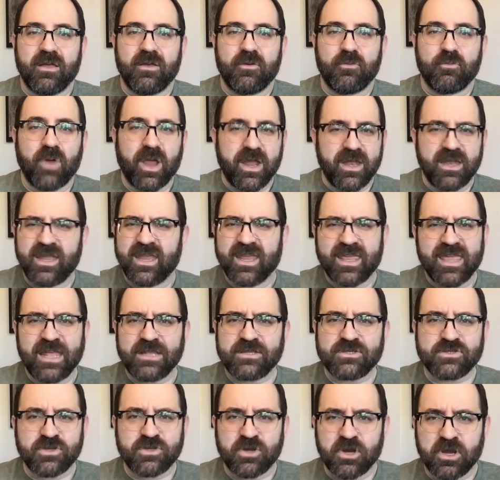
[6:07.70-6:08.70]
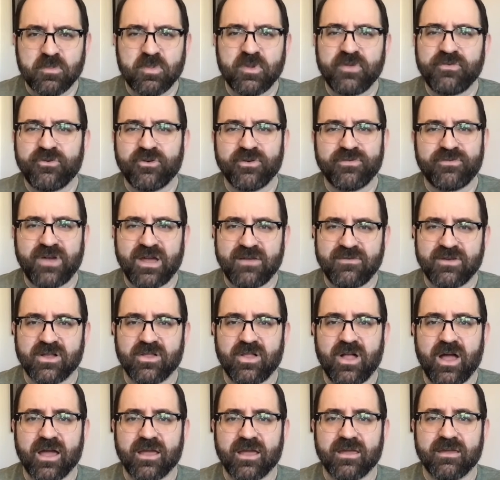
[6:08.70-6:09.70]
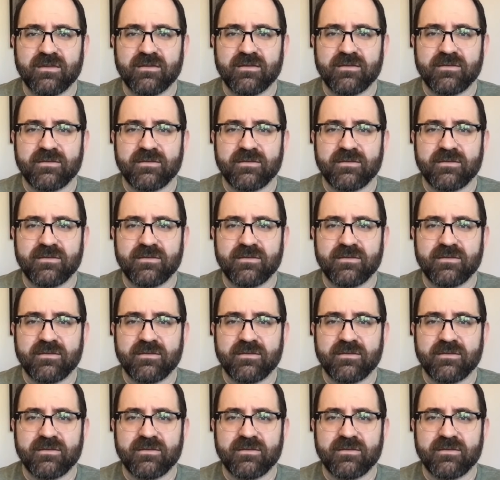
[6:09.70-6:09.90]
right? It gets dark before 5 o'clock.